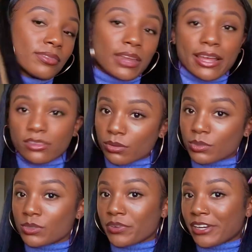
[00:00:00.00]
I thought it
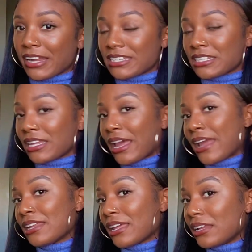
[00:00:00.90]
was very nice that they
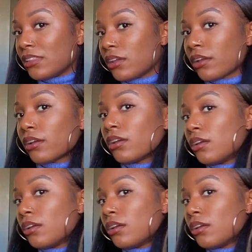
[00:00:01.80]
added that in there.